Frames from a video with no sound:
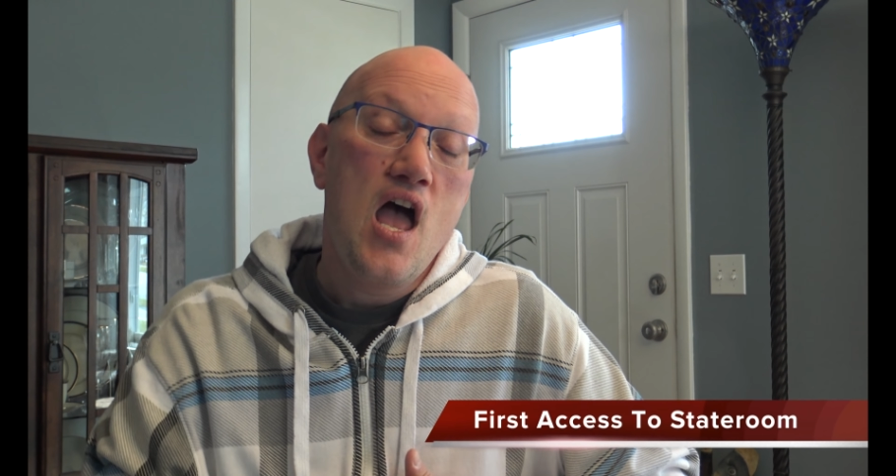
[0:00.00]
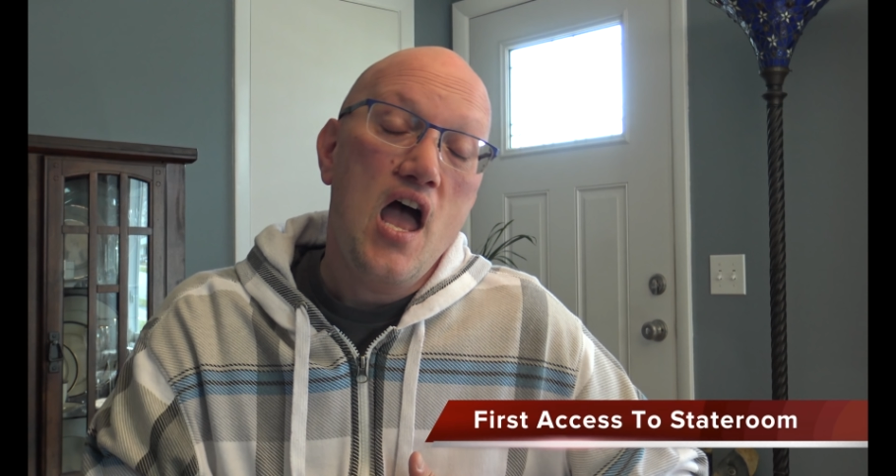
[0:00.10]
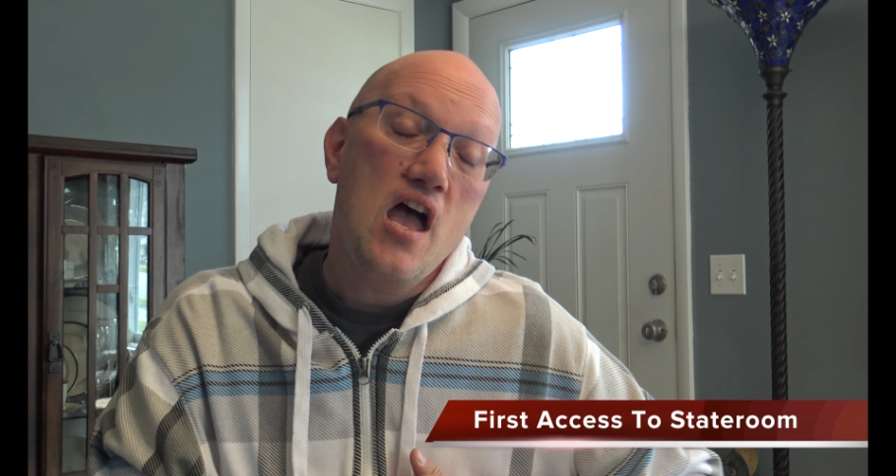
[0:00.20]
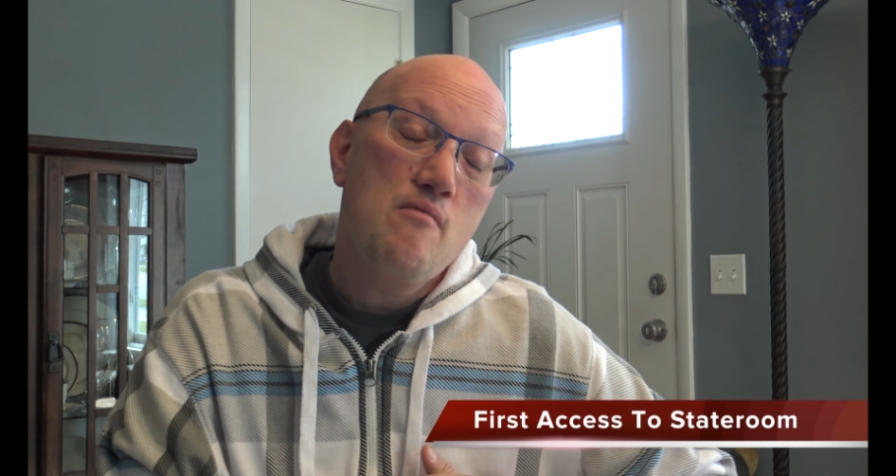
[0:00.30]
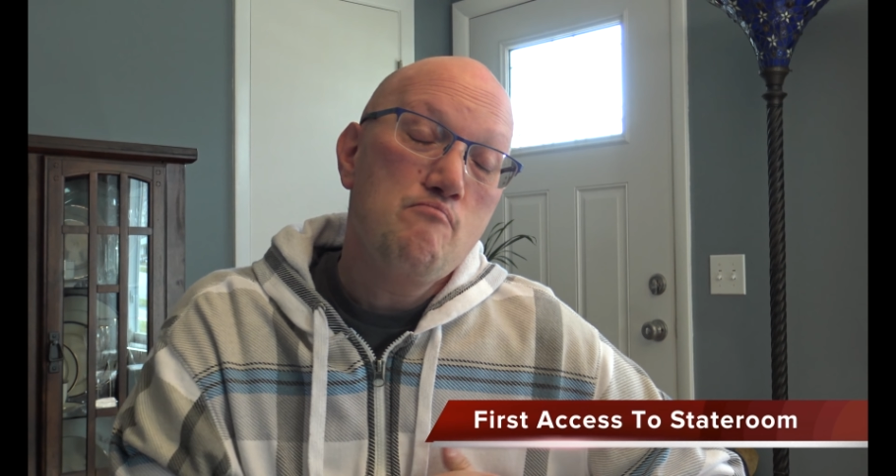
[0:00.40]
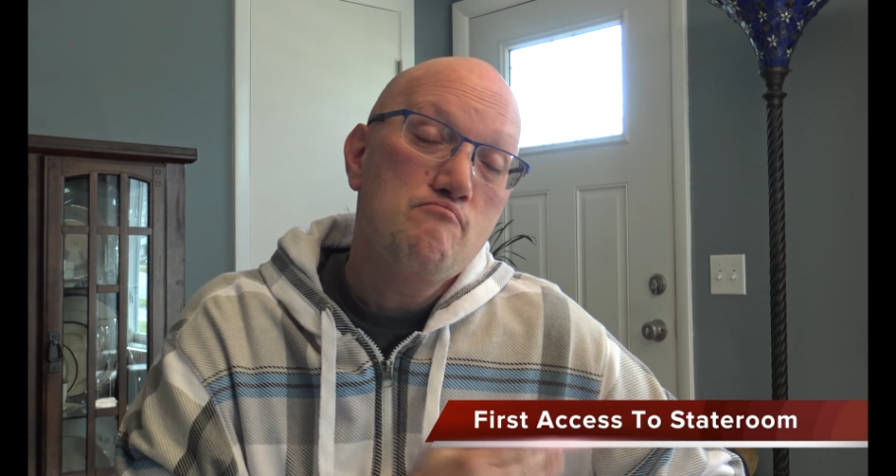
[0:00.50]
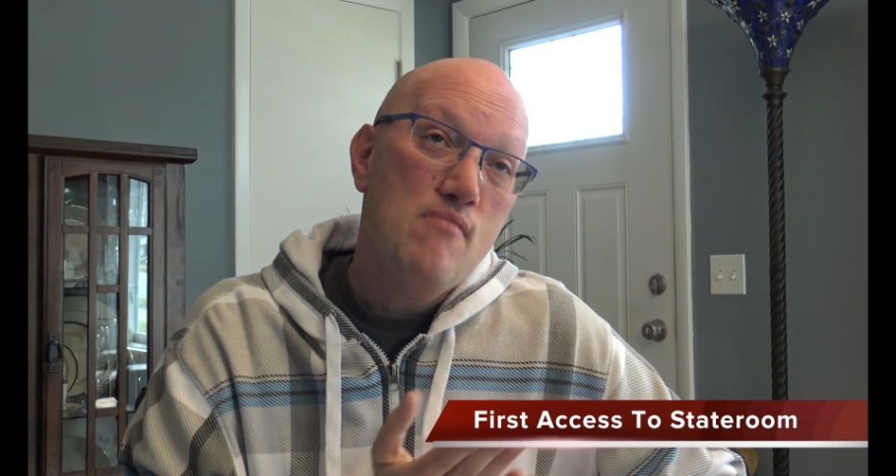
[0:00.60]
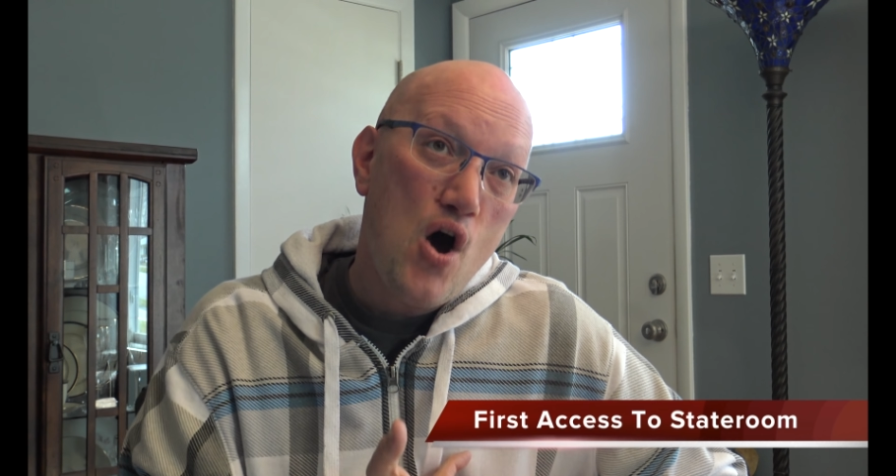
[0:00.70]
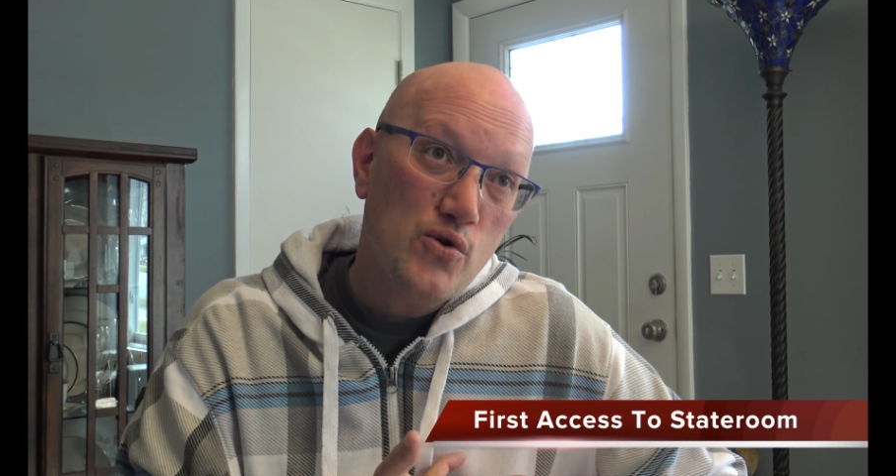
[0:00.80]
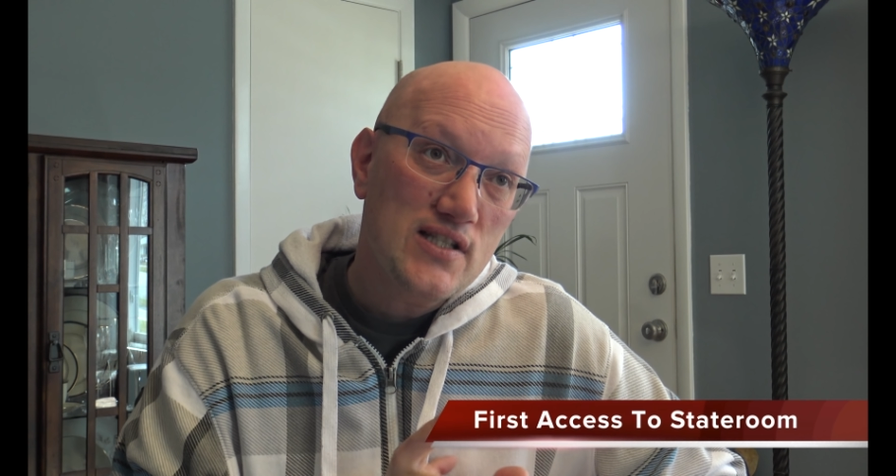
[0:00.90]
In
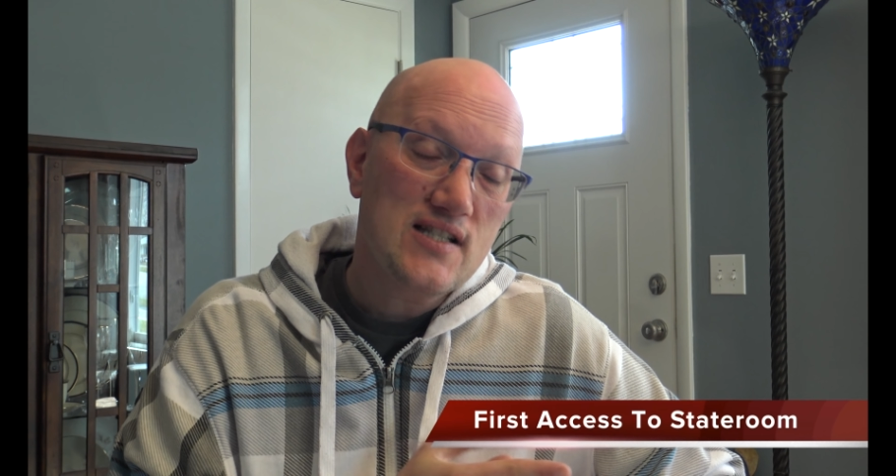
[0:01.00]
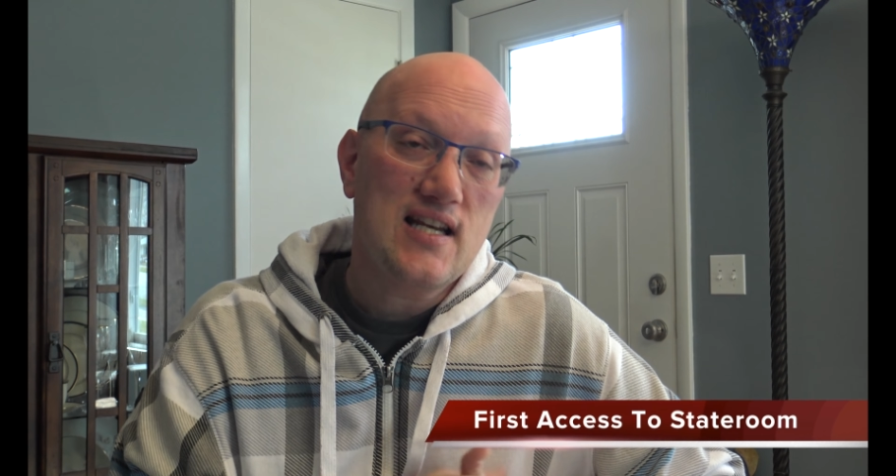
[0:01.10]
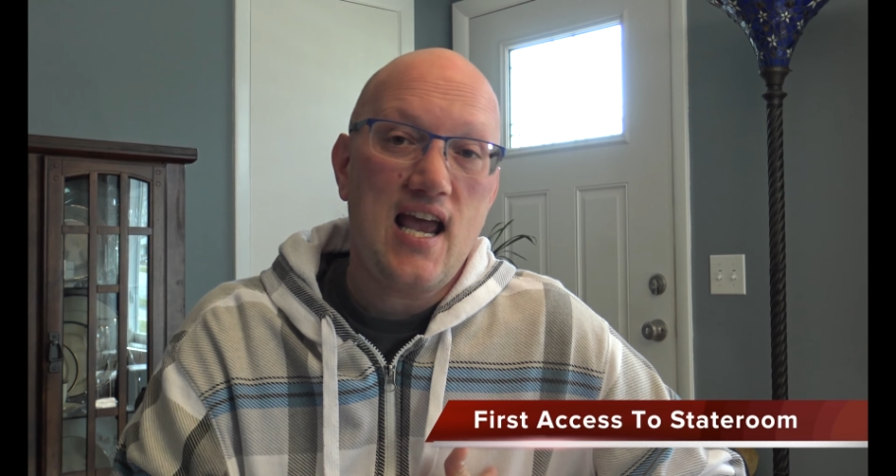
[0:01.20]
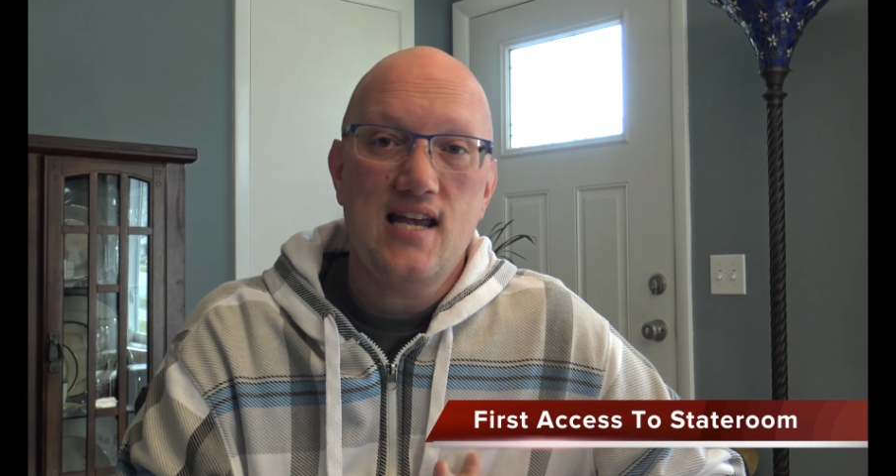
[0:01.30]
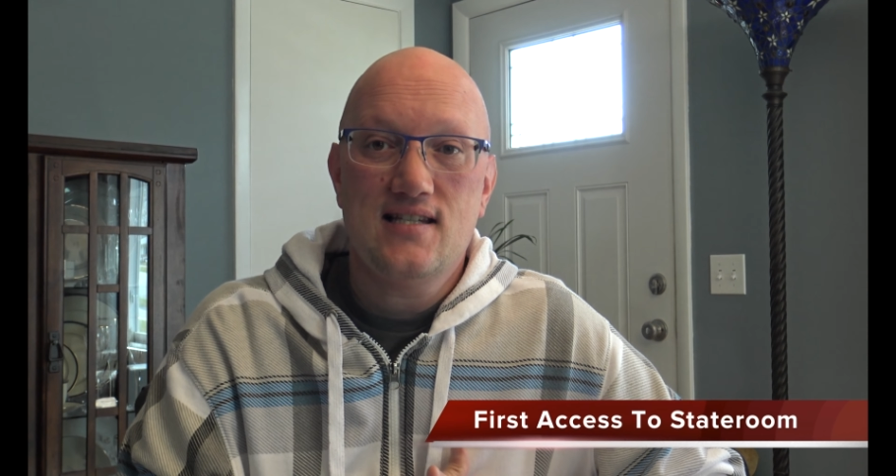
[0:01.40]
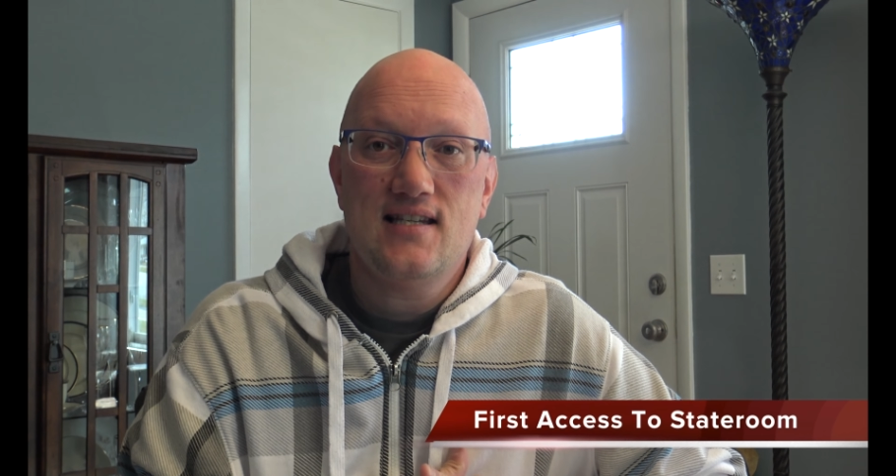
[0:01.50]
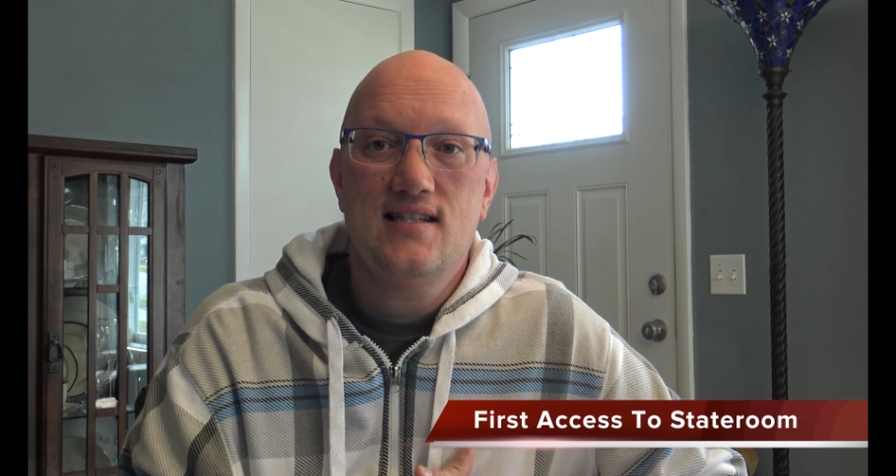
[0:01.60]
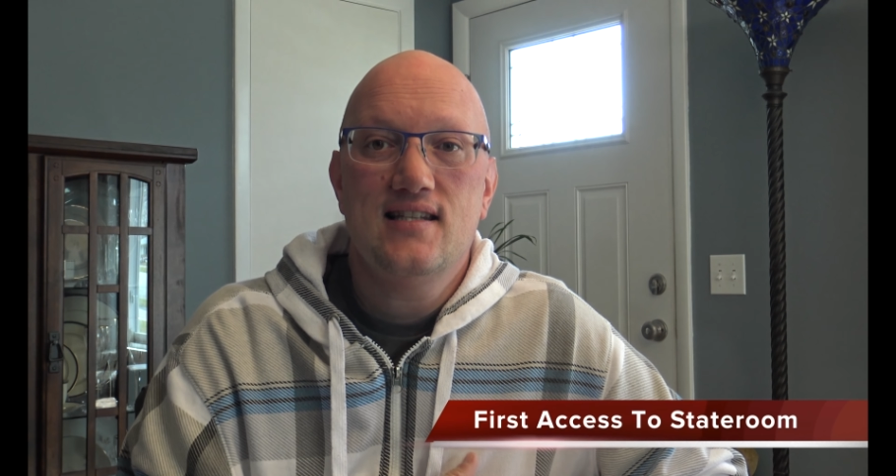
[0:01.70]
most cases,